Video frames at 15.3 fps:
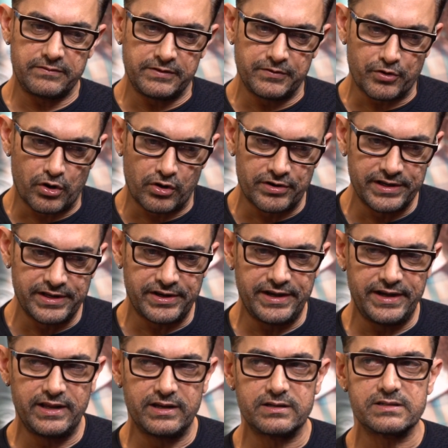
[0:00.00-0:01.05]
we were already
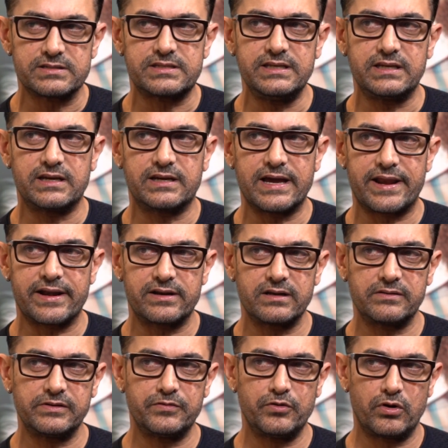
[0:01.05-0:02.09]
reading a Sikh character.
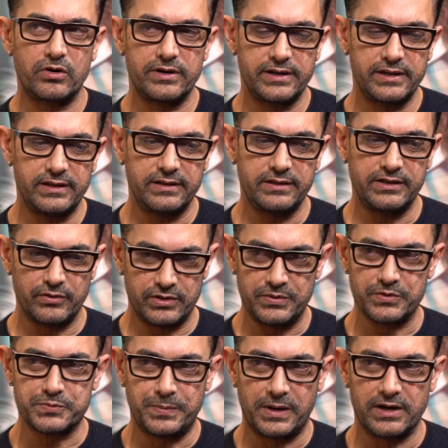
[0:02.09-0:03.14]
We were already, you know, he
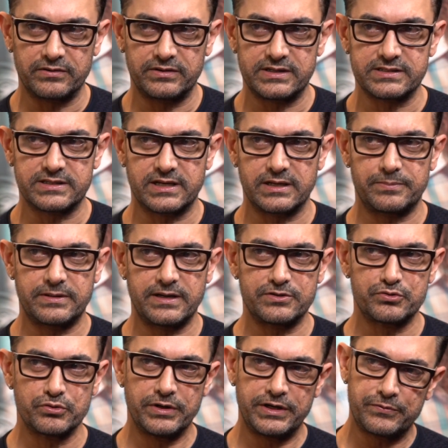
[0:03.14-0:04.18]
was part of that script. And
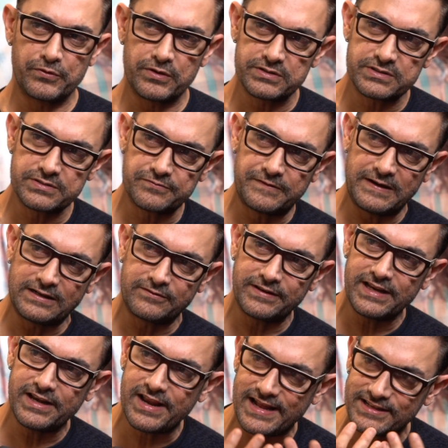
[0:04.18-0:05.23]
so it was felt
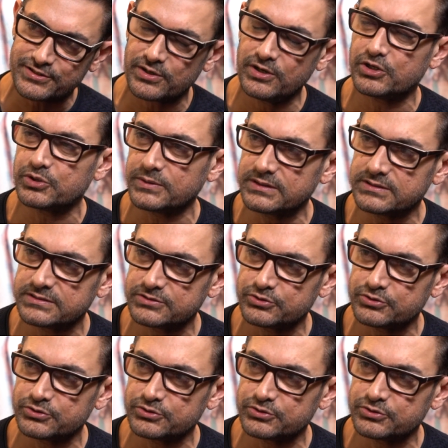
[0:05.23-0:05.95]
very natural to us.